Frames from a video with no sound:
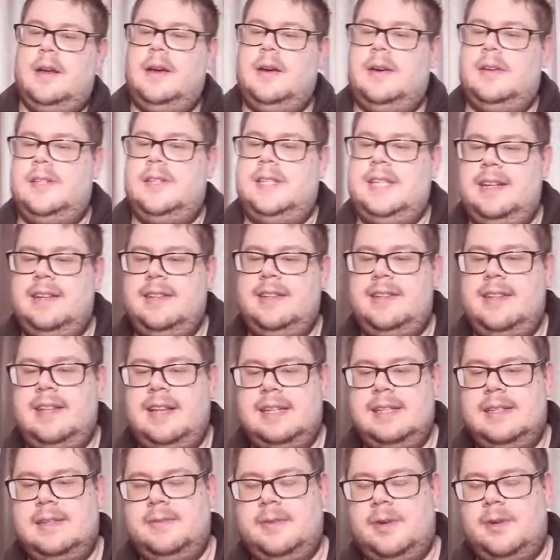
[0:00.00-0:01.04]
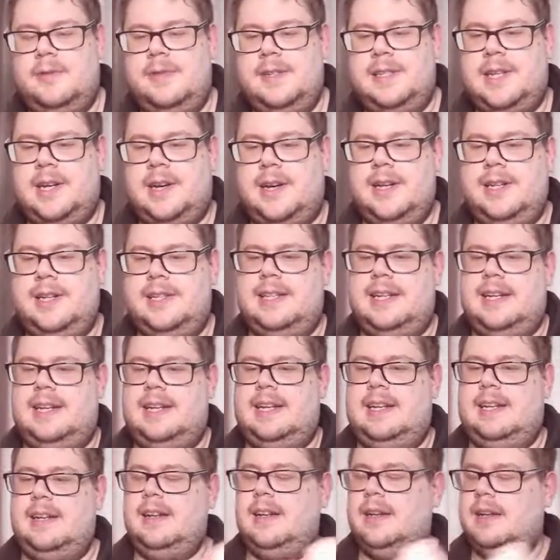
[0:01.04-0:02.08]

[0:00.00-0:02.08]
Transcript: Our second to last of all the skies then.